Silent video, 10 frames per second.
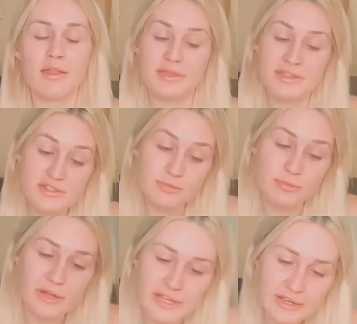this
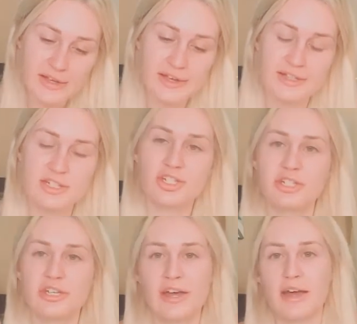week I
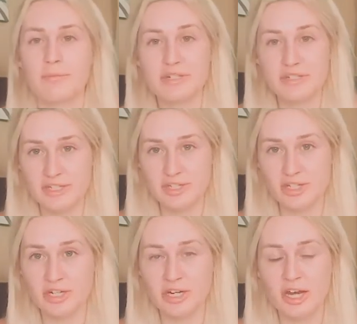actually had a
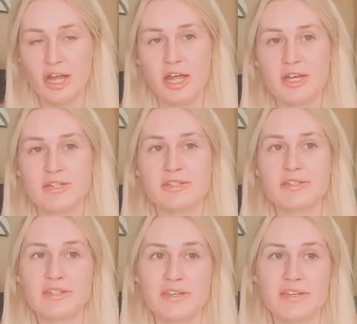procedure to
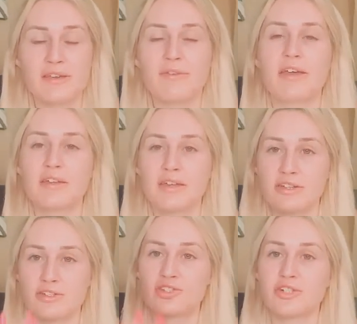see if I could
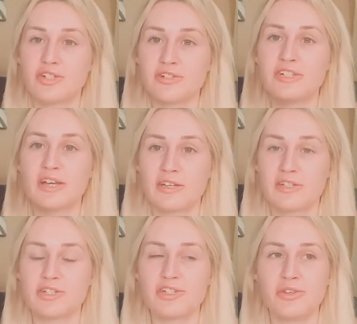get surgery
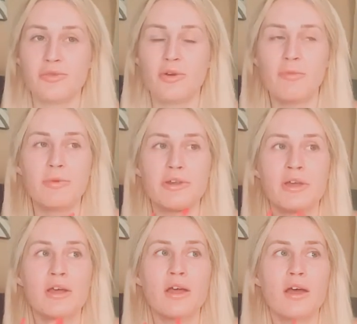done to open
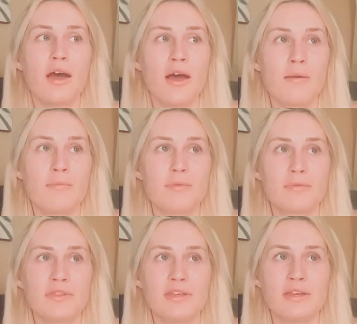up
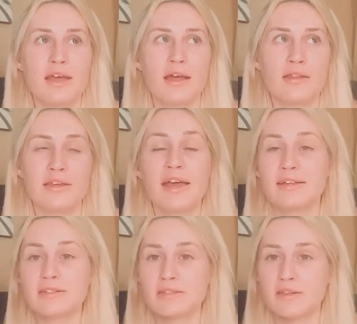the
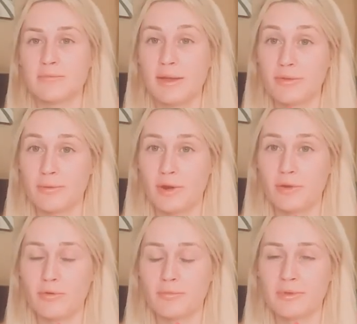LES in my
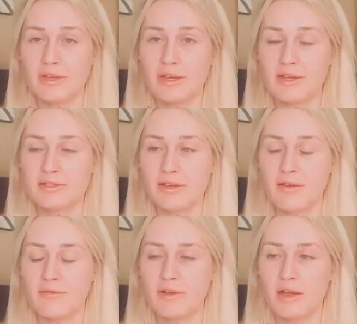throat because
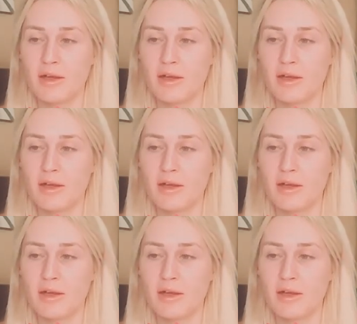of